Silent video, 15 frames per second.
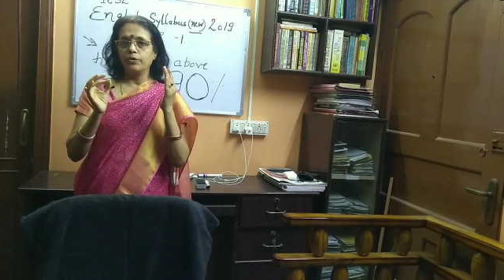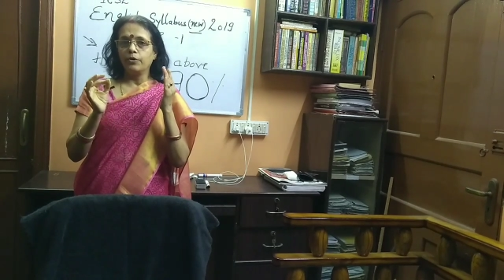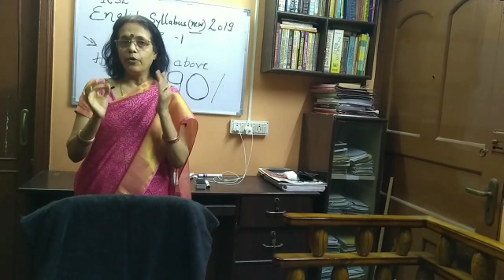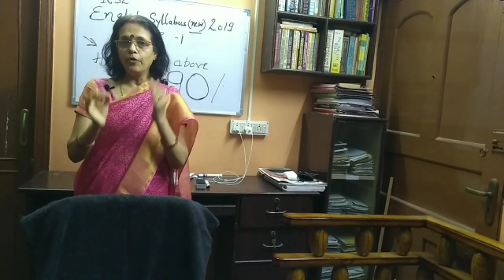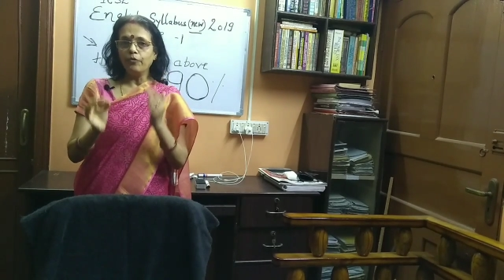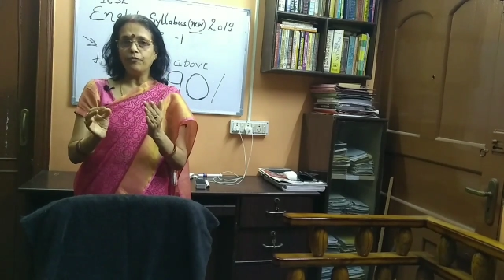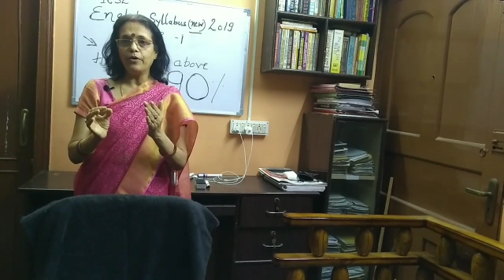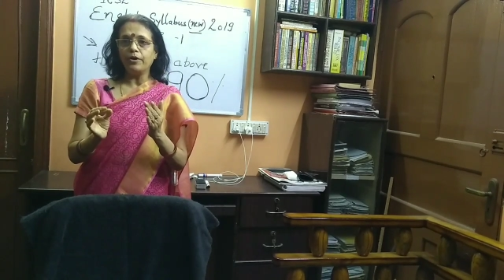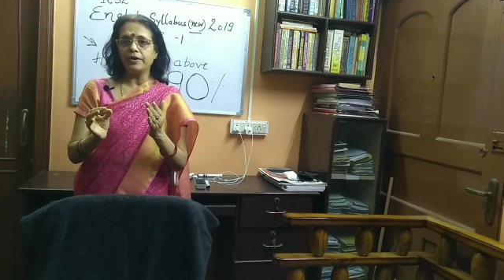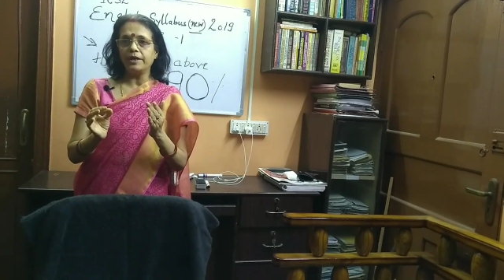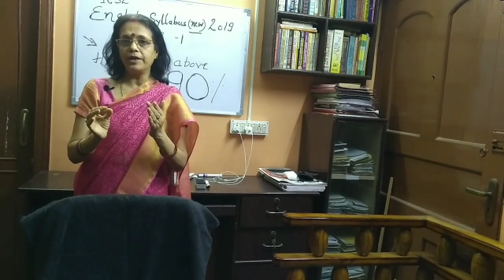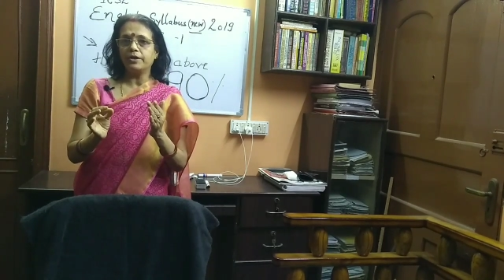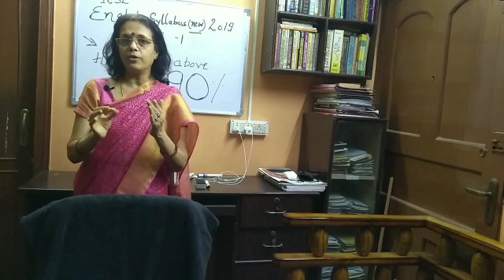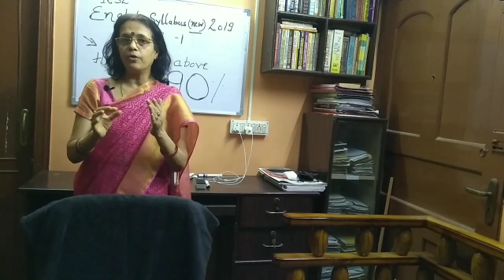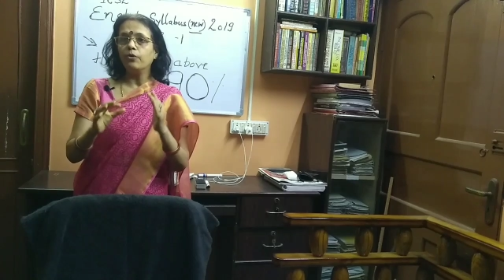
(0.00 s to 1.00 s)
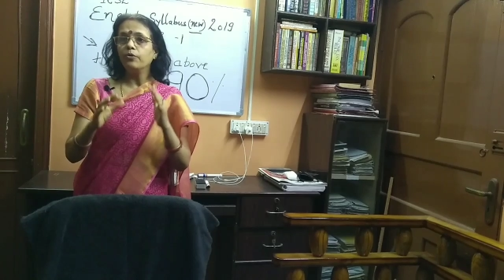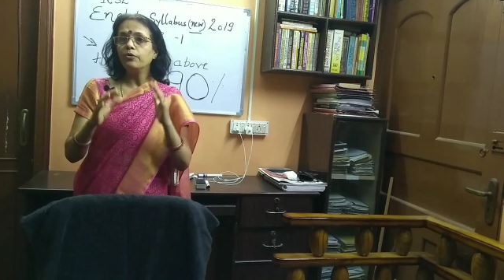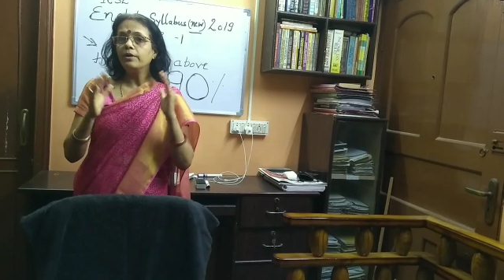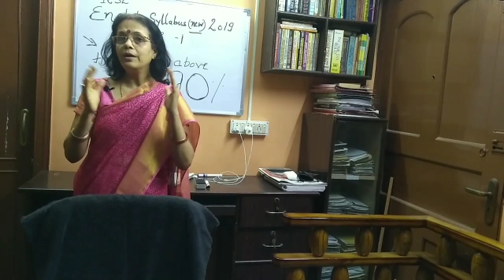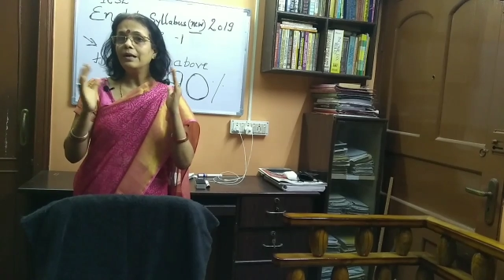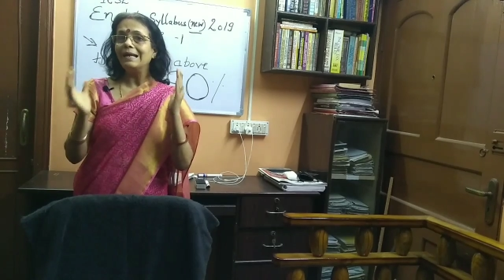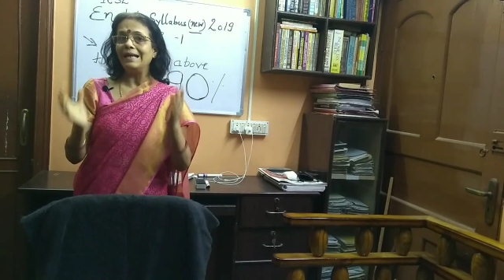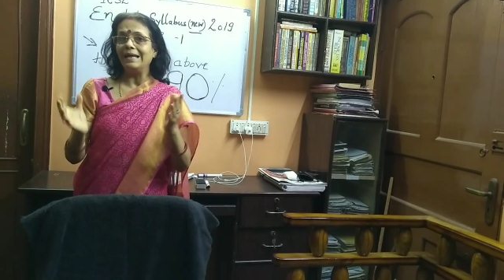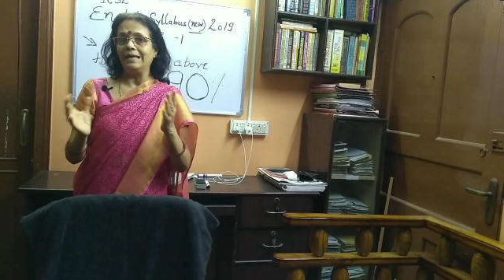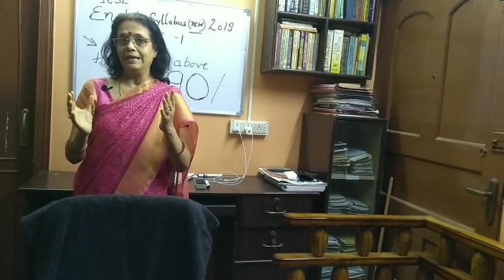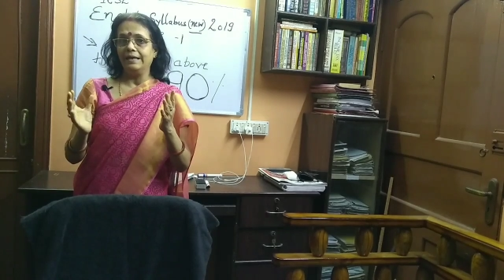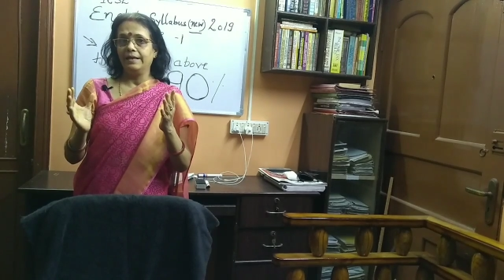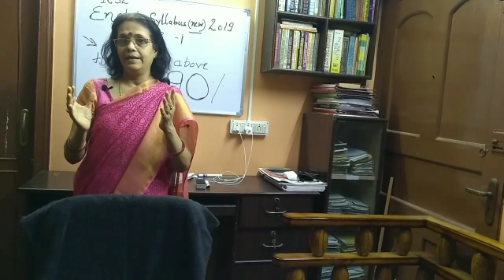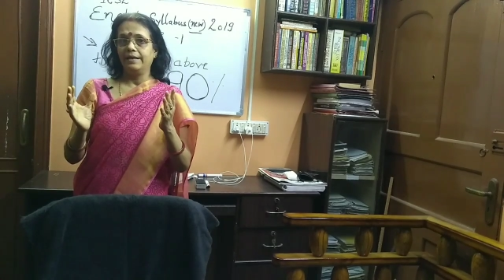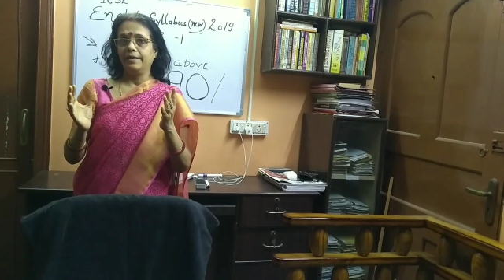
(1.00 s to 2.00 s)
go for it
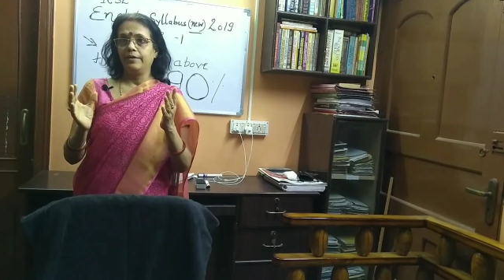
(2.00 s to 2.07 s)
only